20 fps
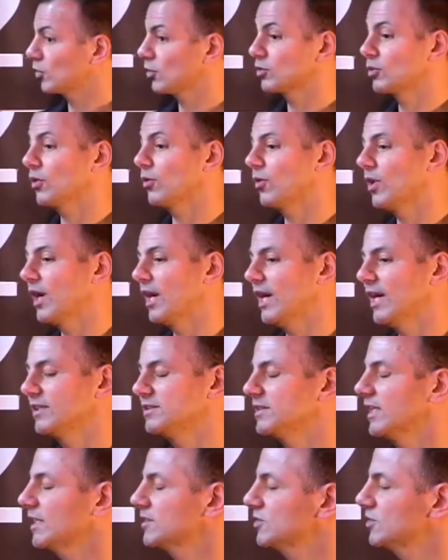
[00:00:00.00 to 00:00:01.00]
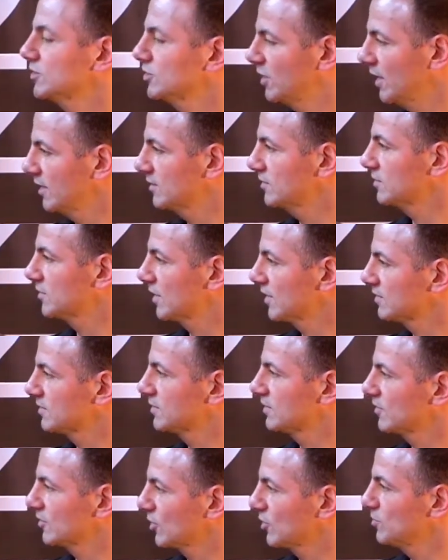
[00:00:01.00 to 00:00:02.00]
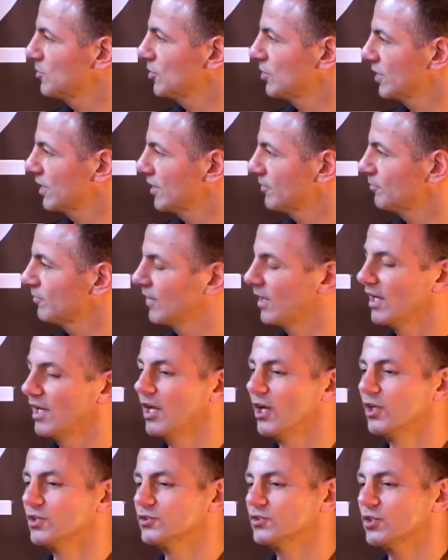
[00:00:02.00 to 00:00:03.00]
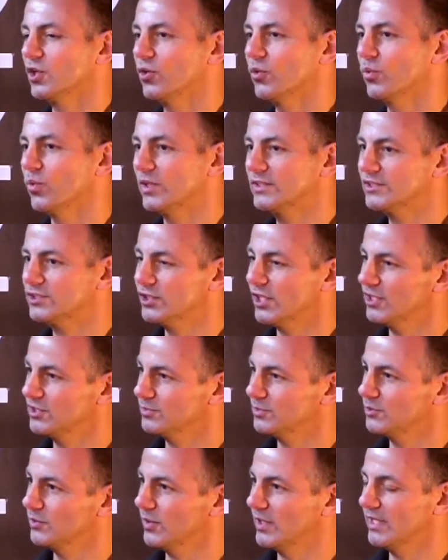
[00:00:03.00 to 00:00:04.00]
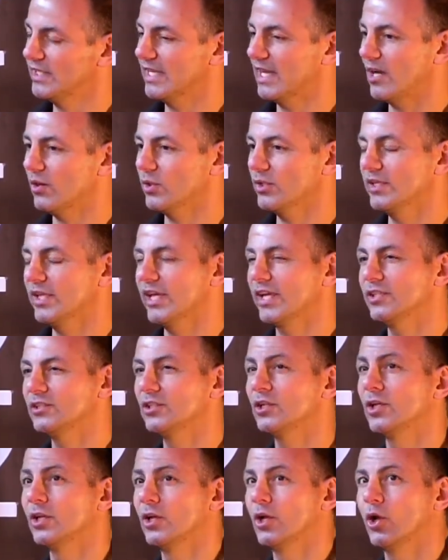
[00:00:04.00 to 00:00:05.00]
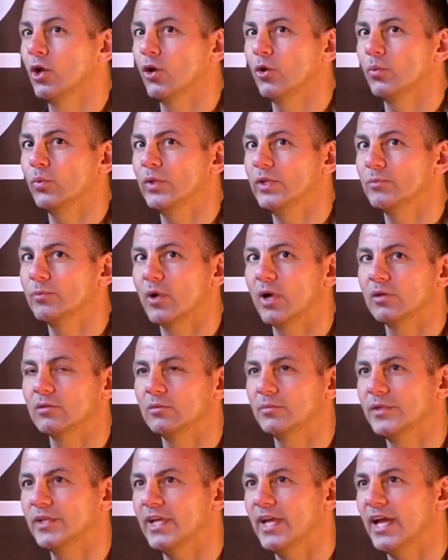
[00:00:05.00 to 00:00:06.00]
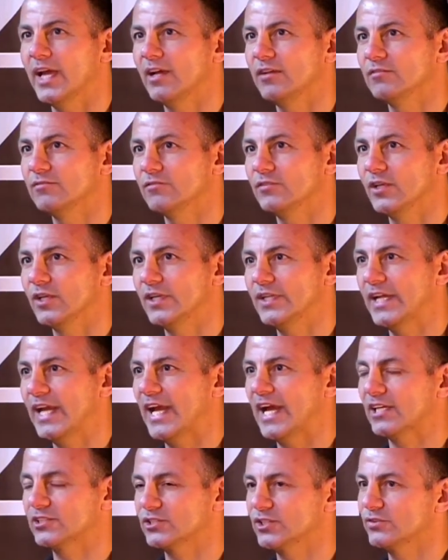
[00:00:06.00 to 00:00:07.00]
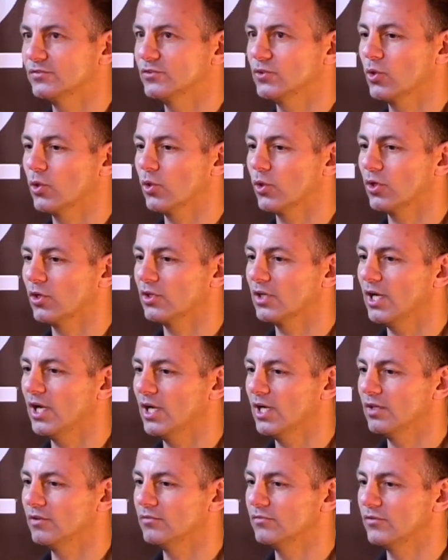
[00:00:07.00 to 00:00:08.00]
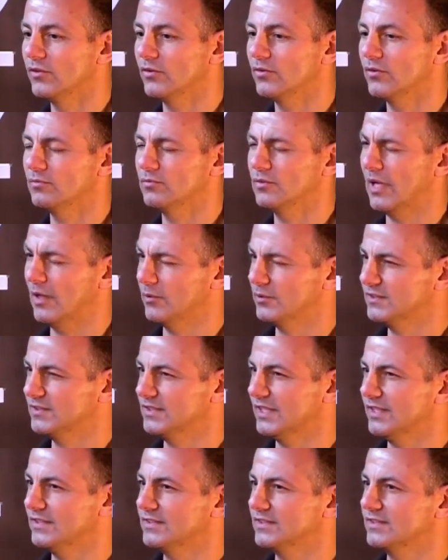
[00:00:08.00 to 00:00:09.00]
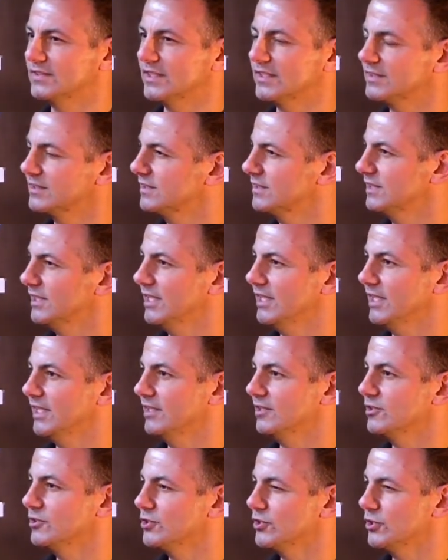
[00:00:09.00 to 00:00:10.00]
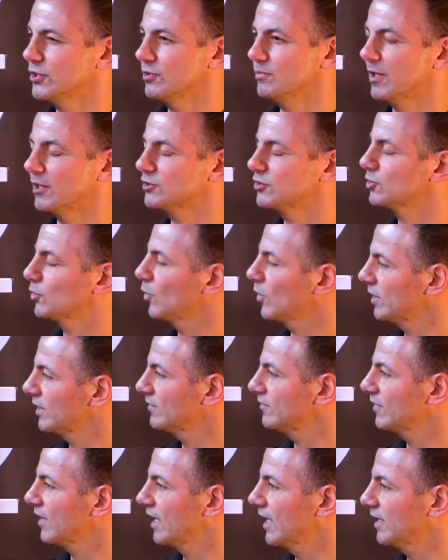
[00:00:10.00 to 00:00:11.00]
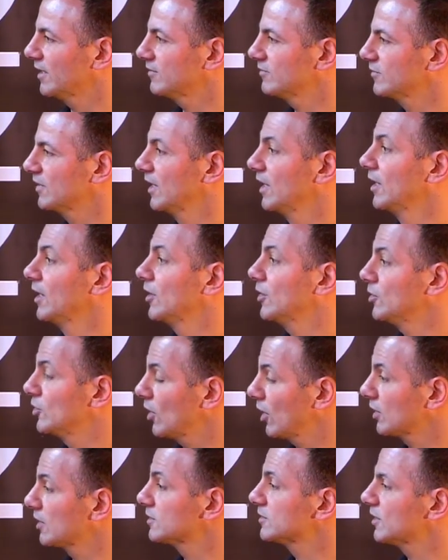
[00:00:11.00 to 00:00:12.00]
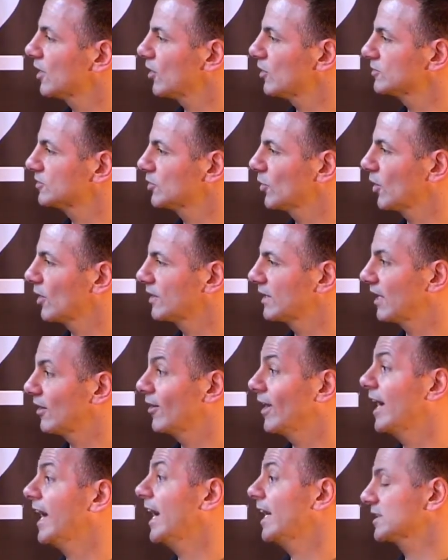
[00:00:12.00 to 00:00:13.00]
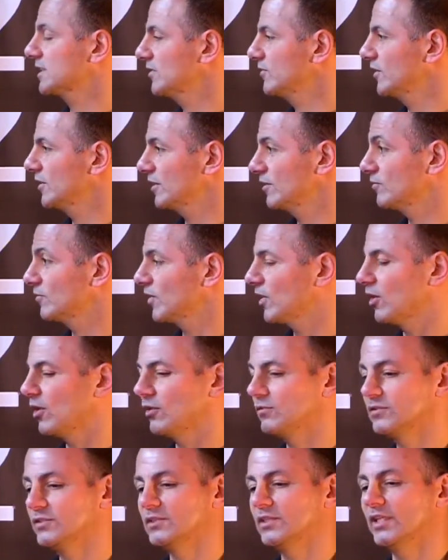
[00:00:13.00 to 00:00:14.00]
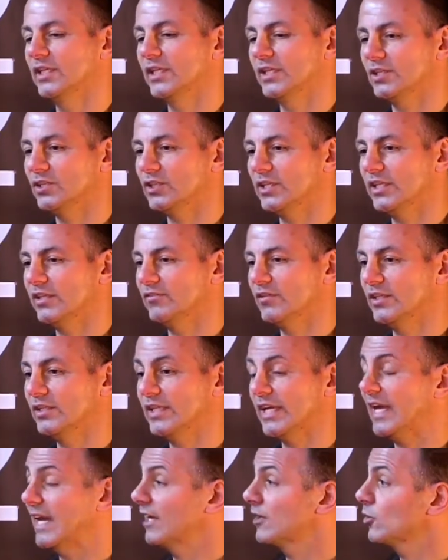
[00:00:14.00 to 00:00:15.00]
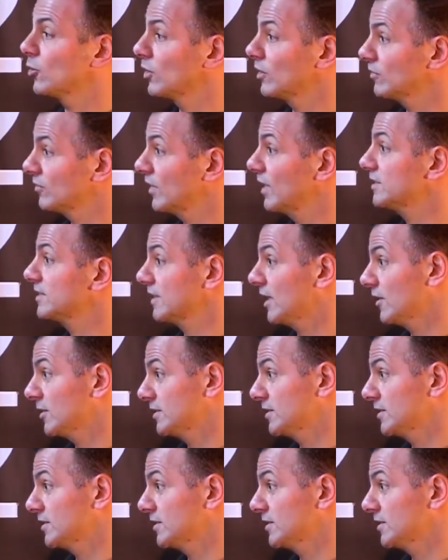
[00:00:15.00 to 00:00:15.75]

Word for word: or go on to actually change things in the community. So what's changed between now and then? We probably have an active core of I would say 16 to about 25 young adults who are now actively involved in Cleveland and or have left our